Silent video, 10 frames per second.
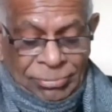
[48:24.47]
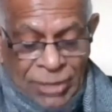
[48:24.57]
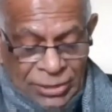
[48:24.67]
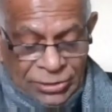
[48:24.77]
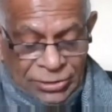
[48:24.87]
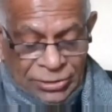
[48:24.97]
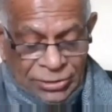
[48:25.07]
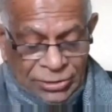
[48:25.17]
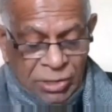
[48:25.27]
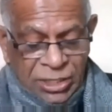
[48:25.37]
Well, some
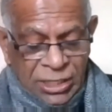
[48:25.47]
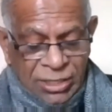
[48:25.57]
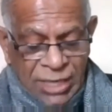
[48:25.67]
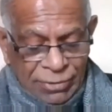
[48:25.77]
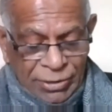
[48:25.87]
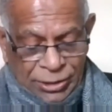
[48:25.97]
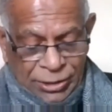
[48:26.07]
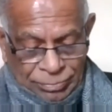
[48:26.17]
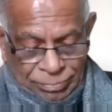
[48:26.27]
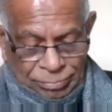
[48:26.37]
universities have it,
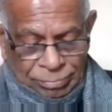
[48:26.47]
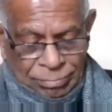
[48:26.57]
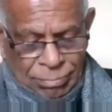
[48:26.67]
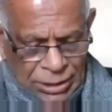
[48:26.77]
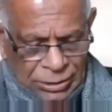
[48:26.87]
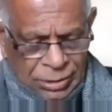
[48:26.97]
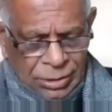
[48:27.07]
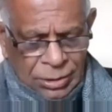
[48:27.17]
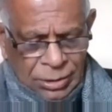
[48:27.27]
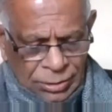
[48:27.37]
but
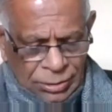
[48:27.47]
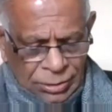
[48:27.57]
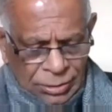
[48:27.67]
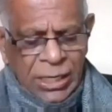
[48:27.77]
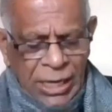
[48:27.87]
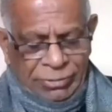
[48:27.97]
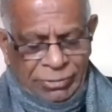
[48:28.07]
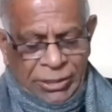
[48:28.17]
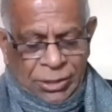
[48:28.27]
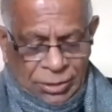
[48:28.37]
how many
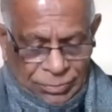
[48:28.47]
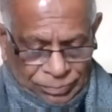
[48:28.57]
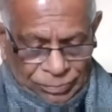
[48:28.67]
have it?